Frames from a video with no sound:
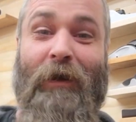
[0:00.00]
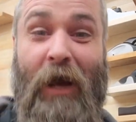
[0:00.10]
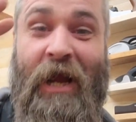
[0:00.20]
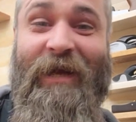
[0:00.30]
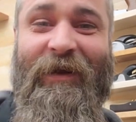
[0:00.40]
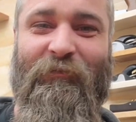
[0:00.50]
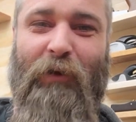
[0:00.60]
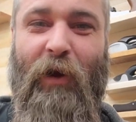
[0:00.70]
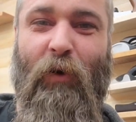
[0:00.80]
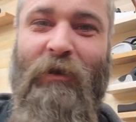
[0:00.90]
Hey
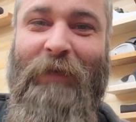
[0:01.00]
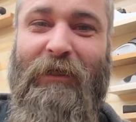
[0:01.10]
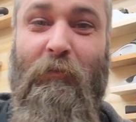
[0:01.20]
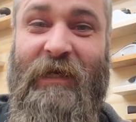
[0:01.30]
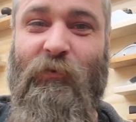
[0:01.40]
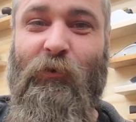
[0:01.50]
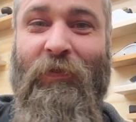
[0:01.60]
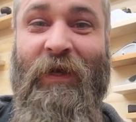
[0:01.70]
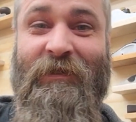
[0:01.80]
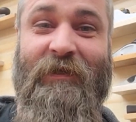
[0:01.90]
everybody, welcome back to Mike's Wooden
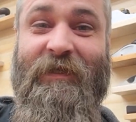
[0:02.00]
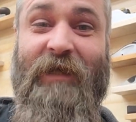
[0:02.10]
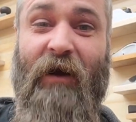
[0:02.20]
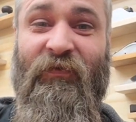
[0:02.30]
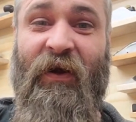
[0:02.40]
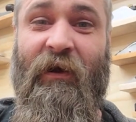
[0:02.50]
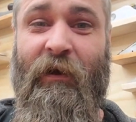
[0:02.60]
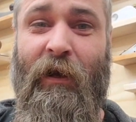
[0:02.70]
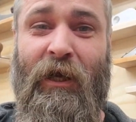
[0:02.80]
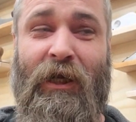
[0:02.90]
Things and Stuff.
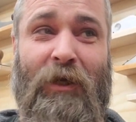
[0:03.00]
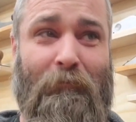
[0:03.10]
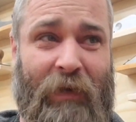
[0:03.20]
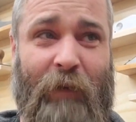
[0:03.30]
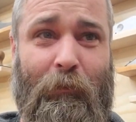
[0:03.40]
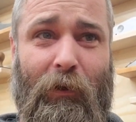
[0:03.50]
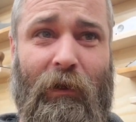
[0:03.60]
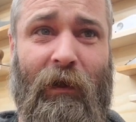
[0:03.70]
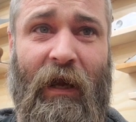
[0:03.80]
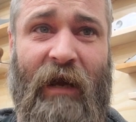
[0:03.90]

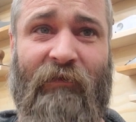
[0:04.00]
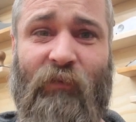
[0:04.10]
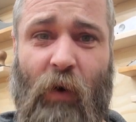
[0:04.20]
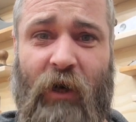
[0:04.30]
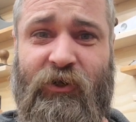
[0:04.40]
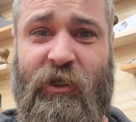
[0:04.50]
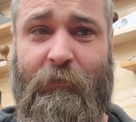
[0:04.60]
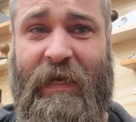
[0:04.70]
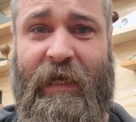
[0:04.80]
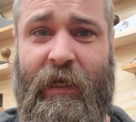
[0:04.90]
People have watched
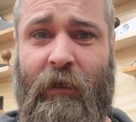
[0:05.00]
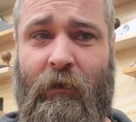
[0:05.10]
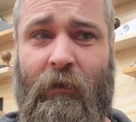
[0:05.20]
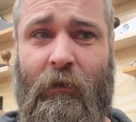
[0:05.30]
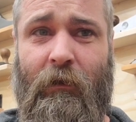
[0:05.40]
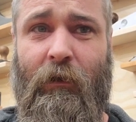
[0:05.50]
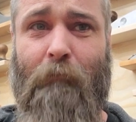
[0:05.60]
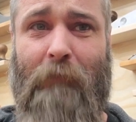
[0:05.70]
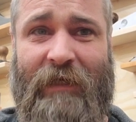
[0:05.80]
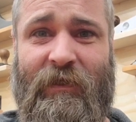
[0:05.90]
me
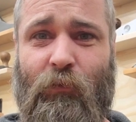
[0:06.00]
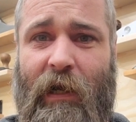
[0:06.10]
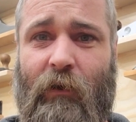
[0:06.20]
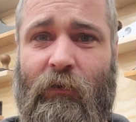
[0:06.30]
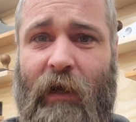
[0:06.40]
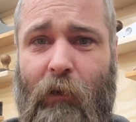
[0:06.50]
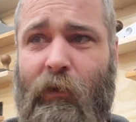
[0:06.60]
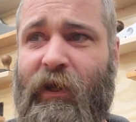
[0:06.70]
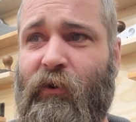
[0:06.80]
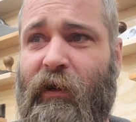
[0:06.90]
mess around out
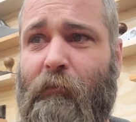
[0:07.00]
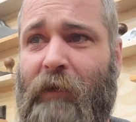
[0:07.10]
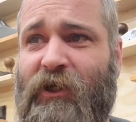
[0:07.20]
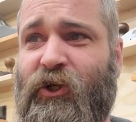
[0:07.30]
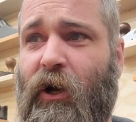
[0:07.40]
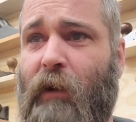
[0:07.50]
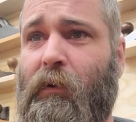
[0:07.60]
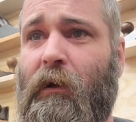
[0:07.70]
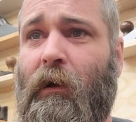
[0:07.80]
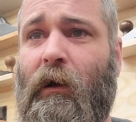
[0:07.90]
here in my
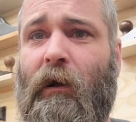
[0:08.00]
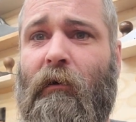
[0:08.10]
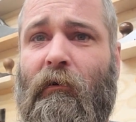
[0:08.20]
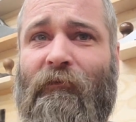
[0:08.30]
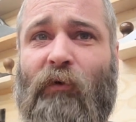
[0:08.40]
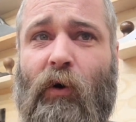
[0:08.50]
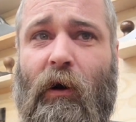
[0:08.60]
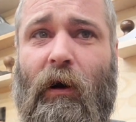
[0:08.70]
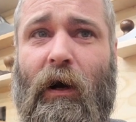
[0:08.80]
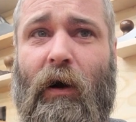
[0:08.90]
shop
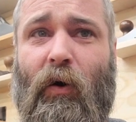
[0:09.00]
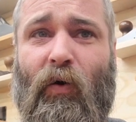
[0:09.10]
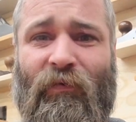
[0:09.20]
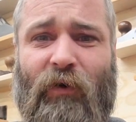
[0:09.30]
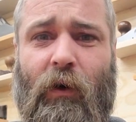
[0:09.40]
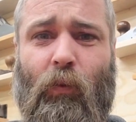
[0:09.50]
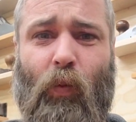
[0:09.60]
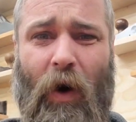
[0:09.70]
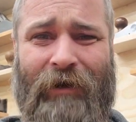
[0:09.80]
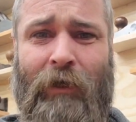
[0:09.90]
for over
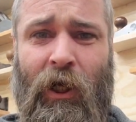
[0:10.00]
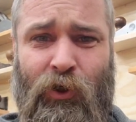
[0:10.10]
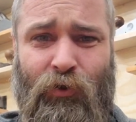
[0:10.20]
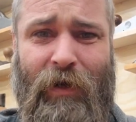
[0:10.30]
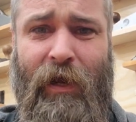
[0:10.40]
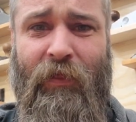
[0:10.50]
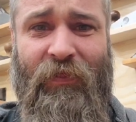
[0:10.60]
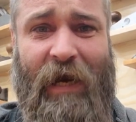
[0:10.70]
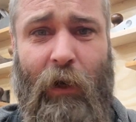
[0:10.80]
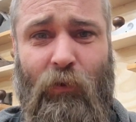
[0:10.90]

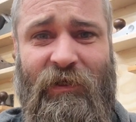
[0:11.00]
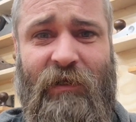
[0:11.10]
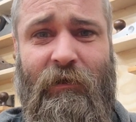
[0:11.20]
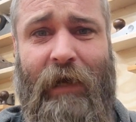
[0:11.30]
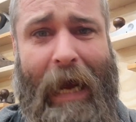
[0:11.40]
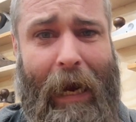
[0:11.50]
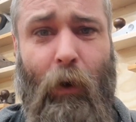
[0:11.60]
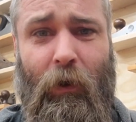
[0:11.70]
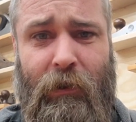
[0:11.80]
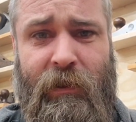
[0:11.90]
100,000
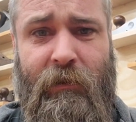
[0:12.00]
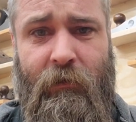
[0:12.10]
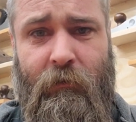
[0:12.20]
hours.